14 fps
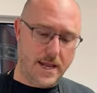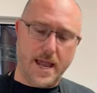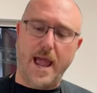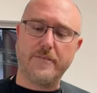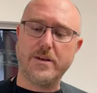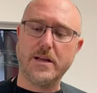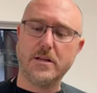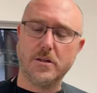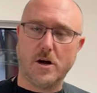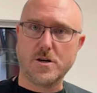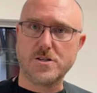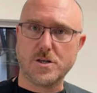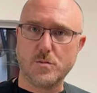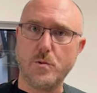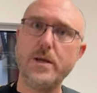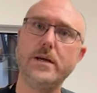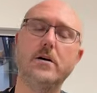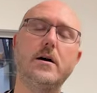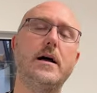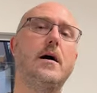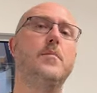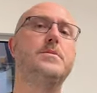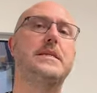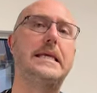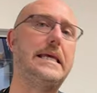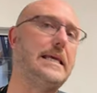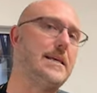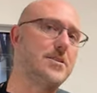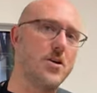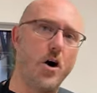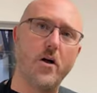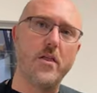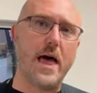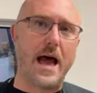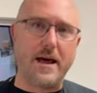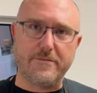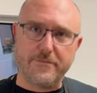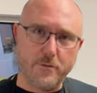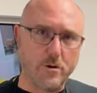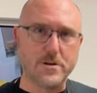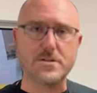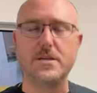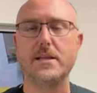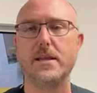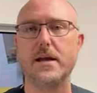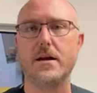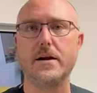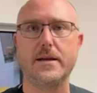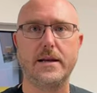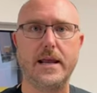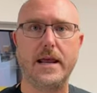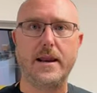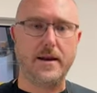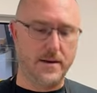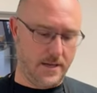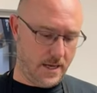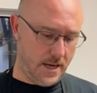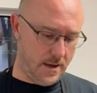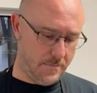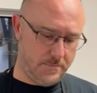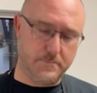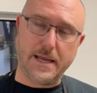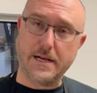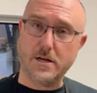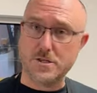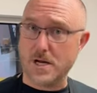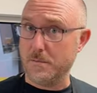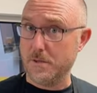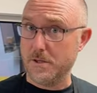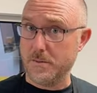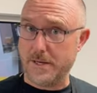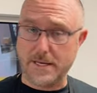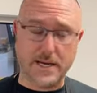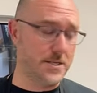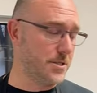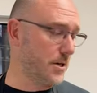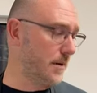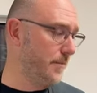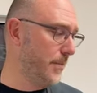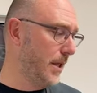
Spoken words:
Having a larger wheel helps ease all that force in there and make our job a little bit nicer.